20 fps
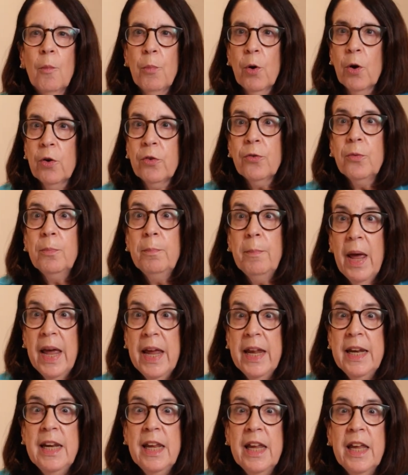a person
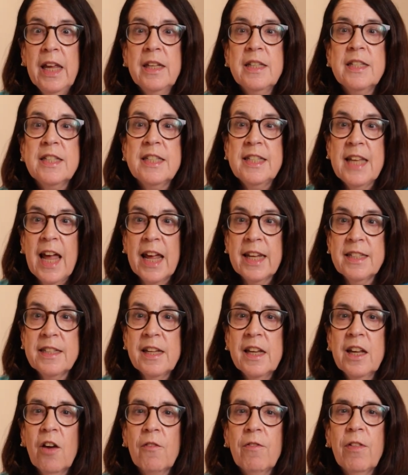may need
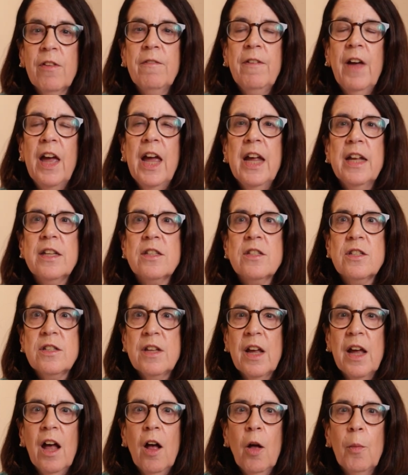stenting of the veins
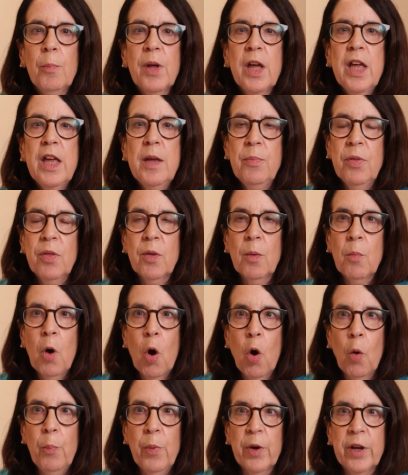to help keep them
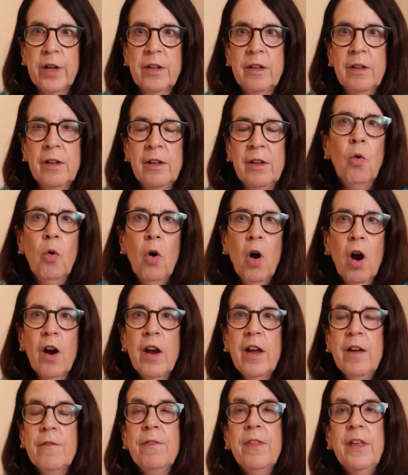open,
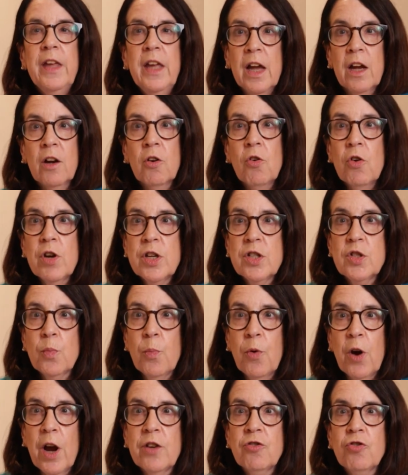or if the
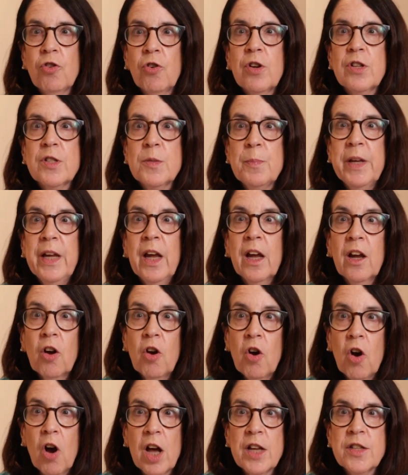increased pressure is being
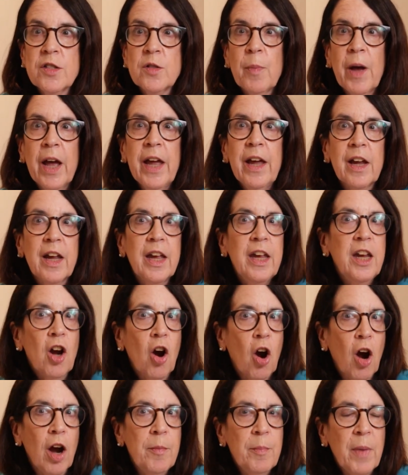caused by a
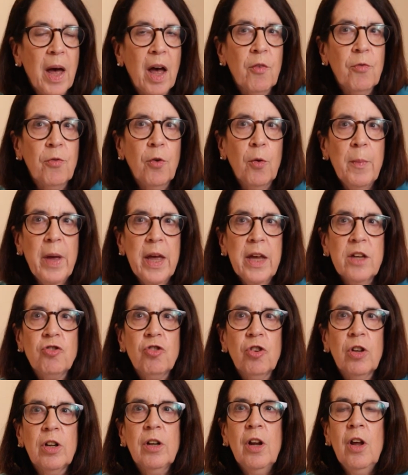Chiari
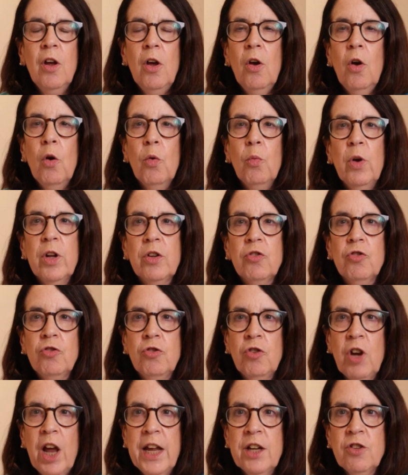malformation, which
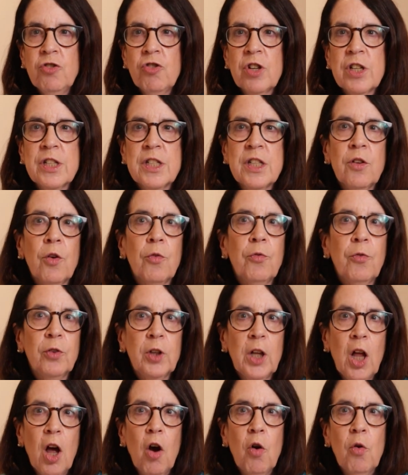changes the
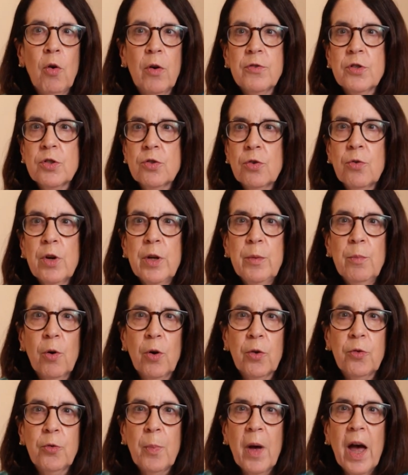flow of
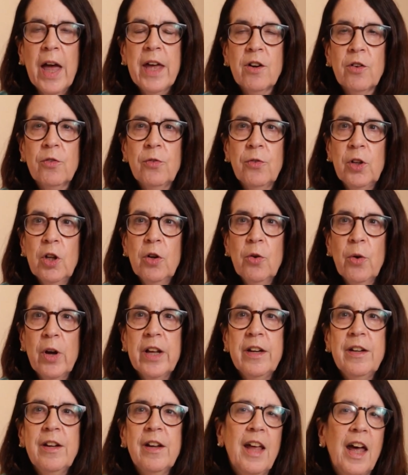cerebrospinal
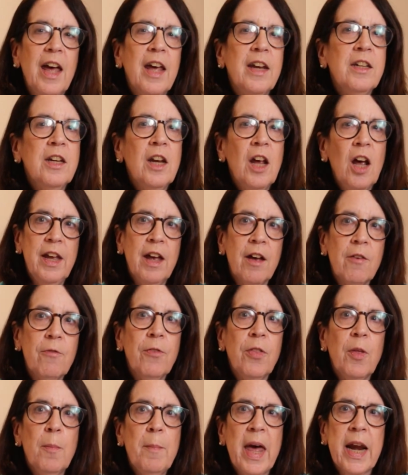fluid, then
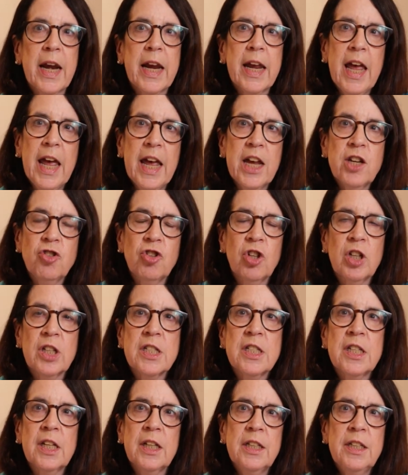if the
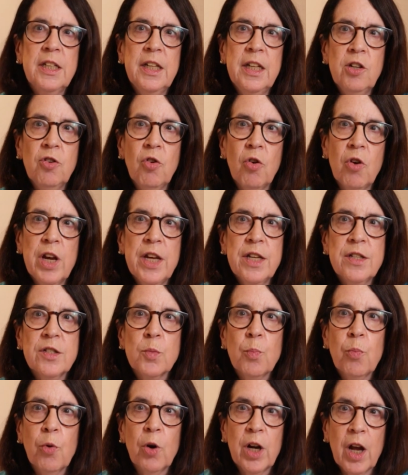medications that
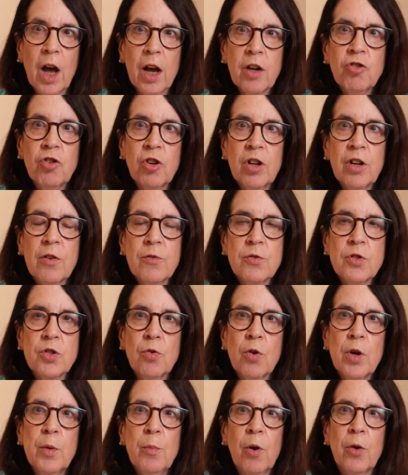decrease production of
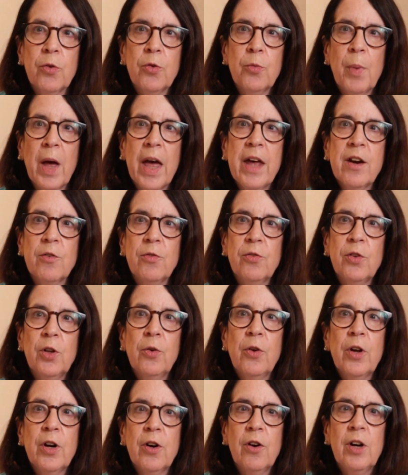cerebrospinal
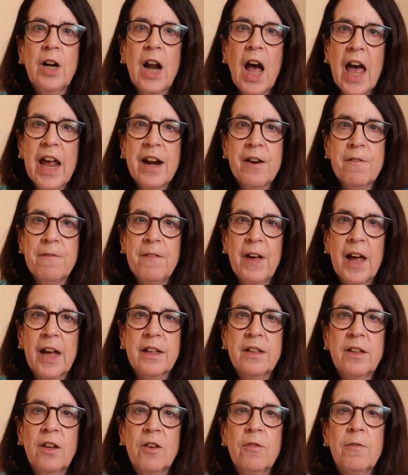fluid are not
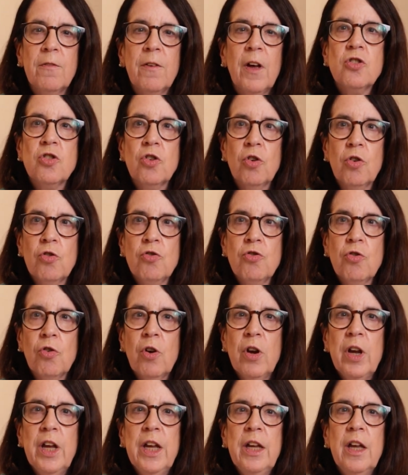effective,
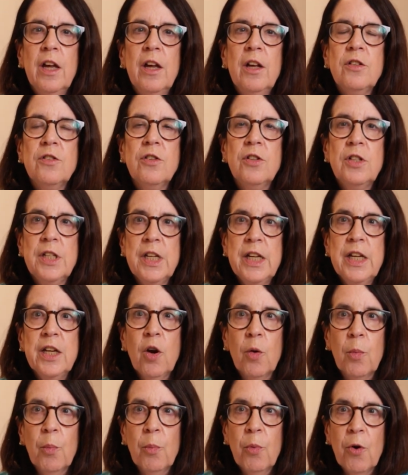surgery to
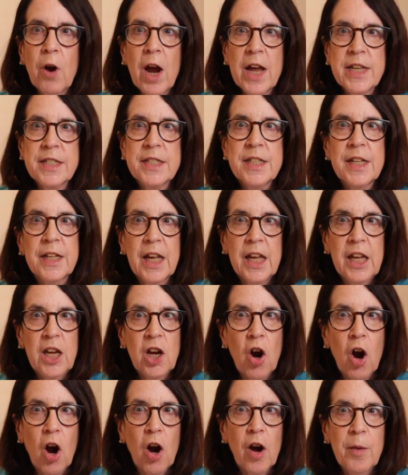decompress the
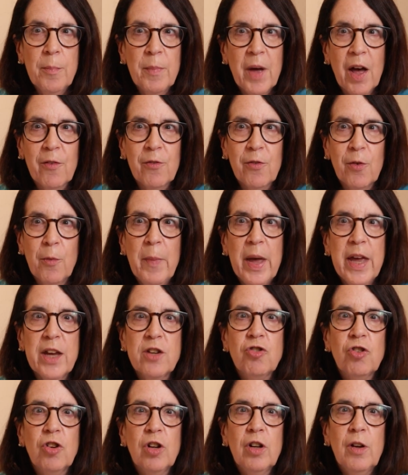Chiari
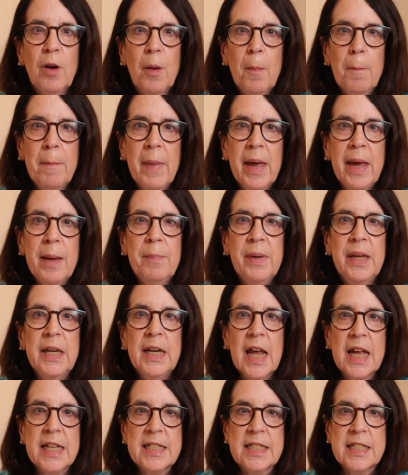malformation may be
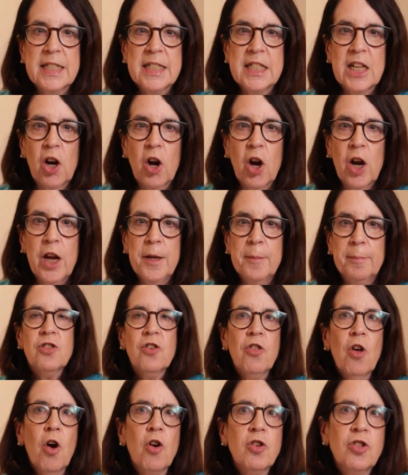necessary.
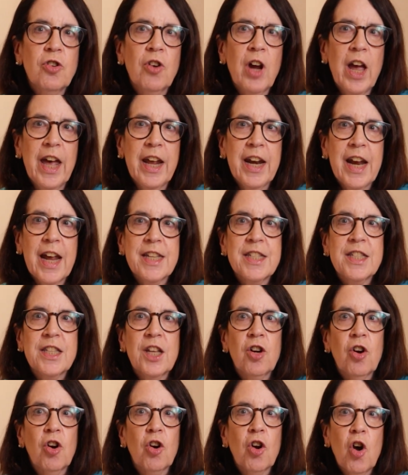So those are headaches
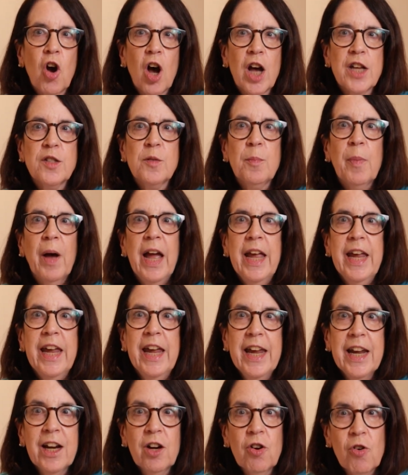that are caused by
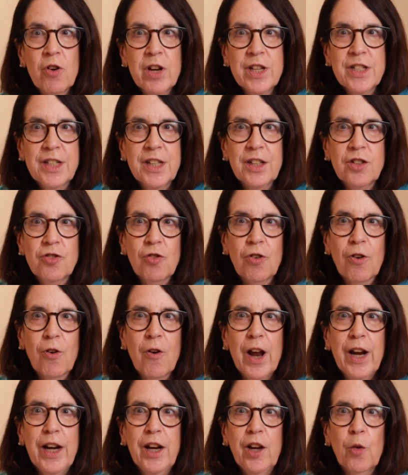increased
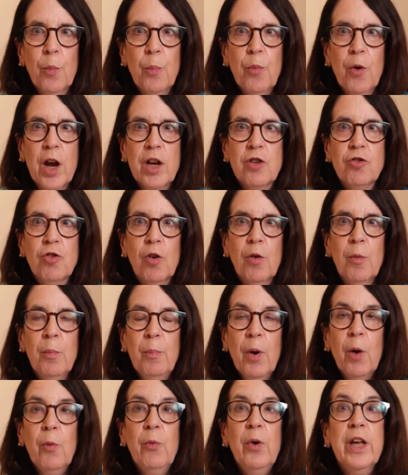intracranial pressure,
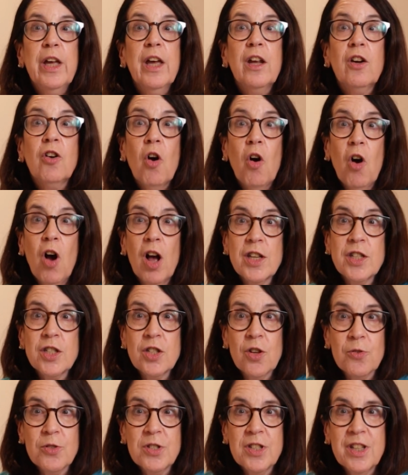but we can
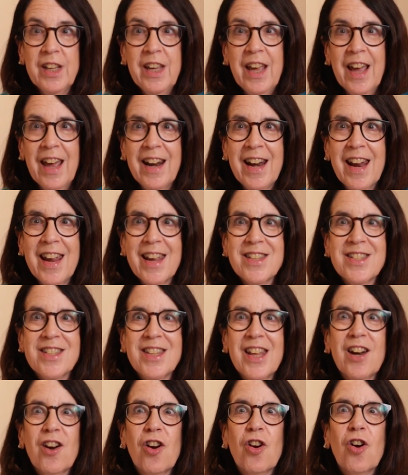also see headaches
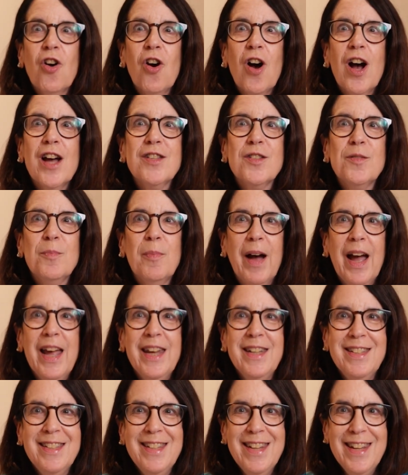that are caused by
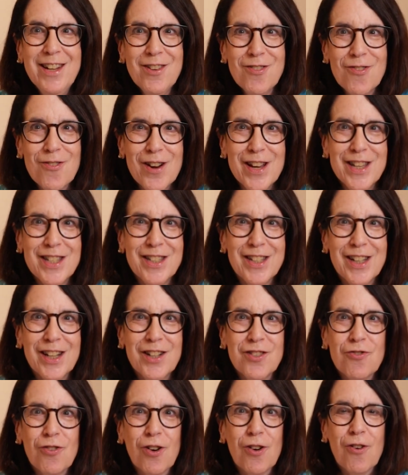decreased
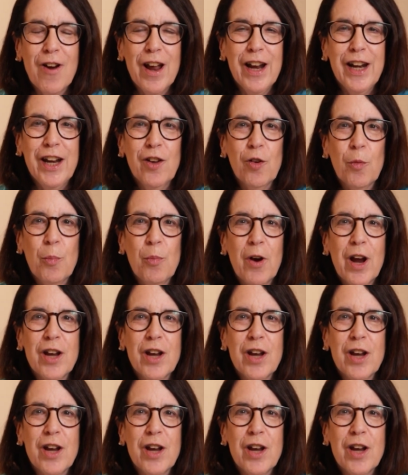intracranial